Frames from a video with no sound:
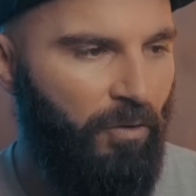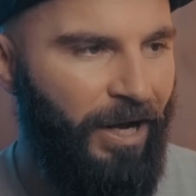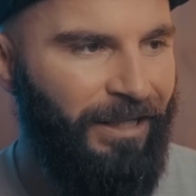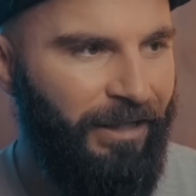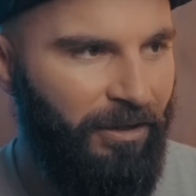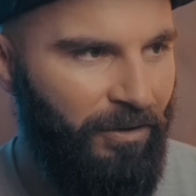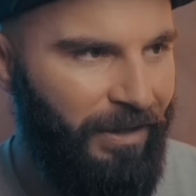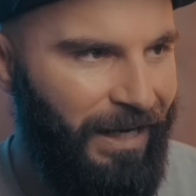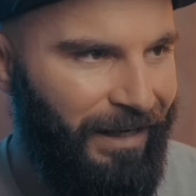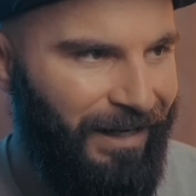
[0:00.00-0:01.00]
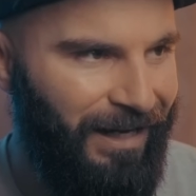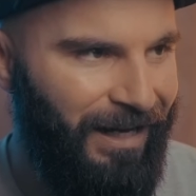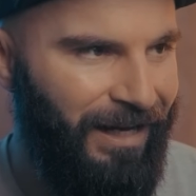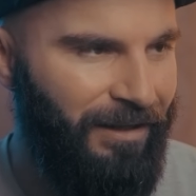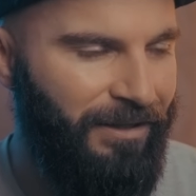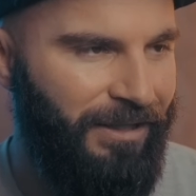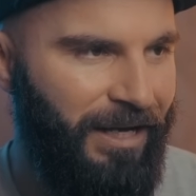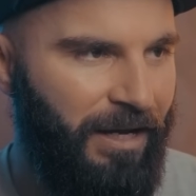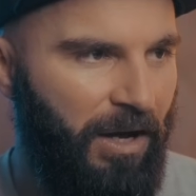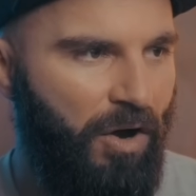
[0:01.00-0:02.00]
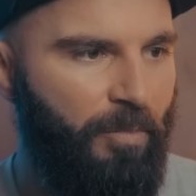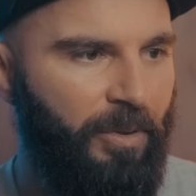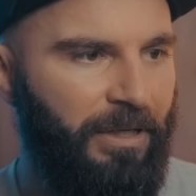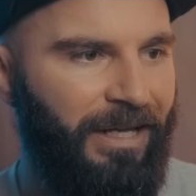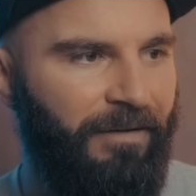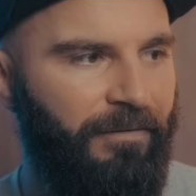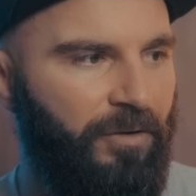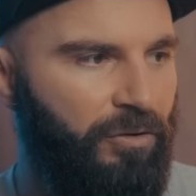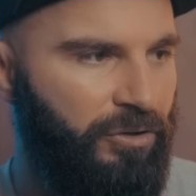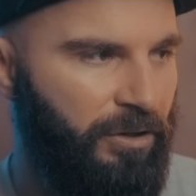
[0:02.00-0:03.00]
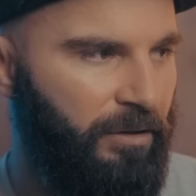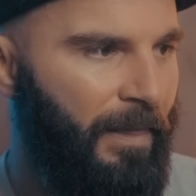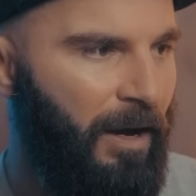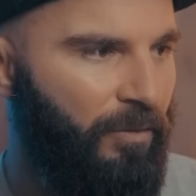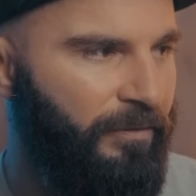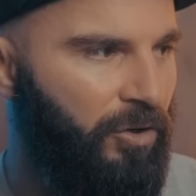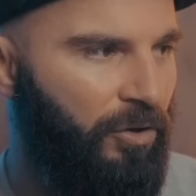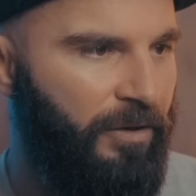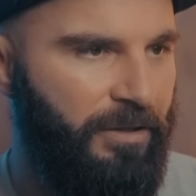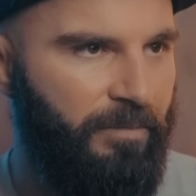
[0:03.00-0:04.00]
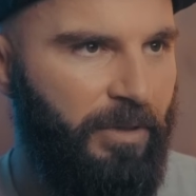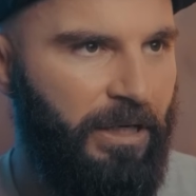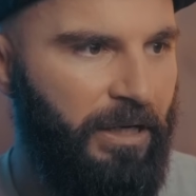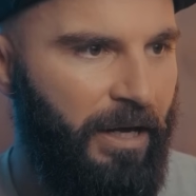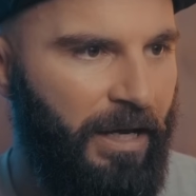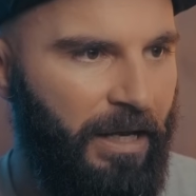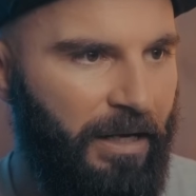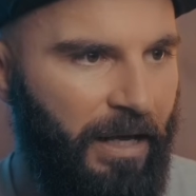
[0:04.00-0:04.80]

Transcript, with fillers: Right click on that and say open in Fusion. Now we've got this media in